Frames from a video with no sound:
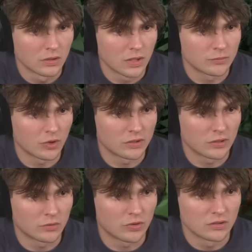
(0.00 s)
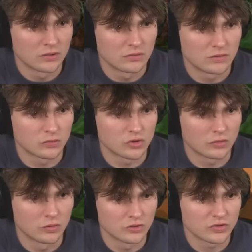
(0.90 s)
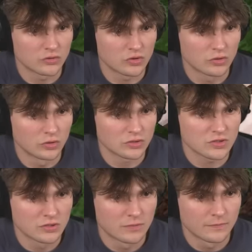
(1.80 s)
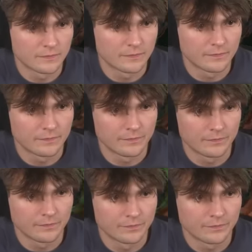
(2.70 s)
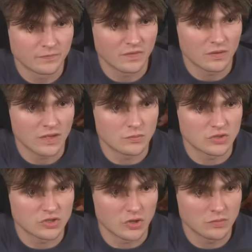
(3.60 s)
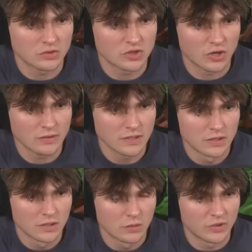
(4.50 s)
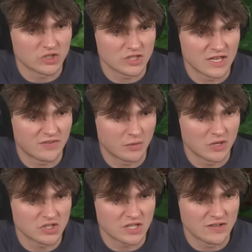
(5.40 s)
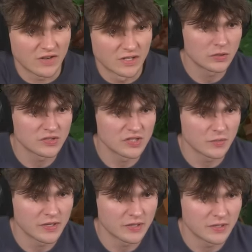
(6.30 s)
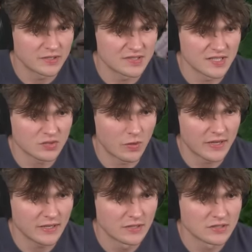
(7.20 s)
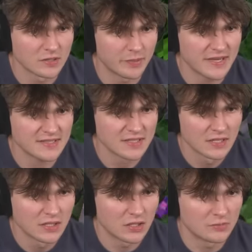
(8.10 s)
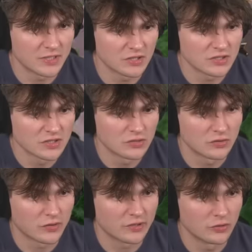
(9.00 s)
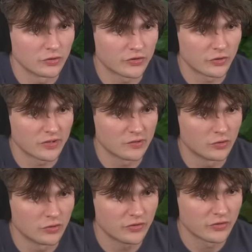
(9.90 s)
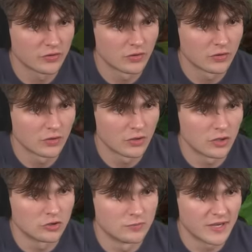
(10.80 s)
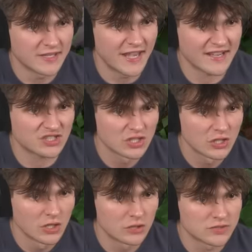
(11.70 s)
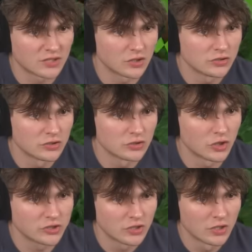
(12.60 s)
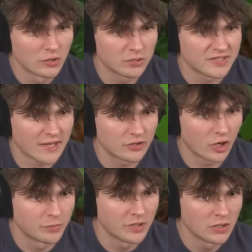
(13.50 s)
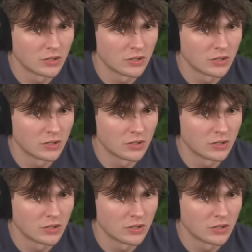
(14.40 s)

I'm going, I'm going. Don't shoot the horse, don't shoot the horse. Okay, we're just going, we're just going. We're just leaving, we're just leaving. It's this way. It is this way to the base. Oh my goodness. Do not kill the horse, do not kill the horse. Oh my, yes! Okay, good, good. Please out in the open.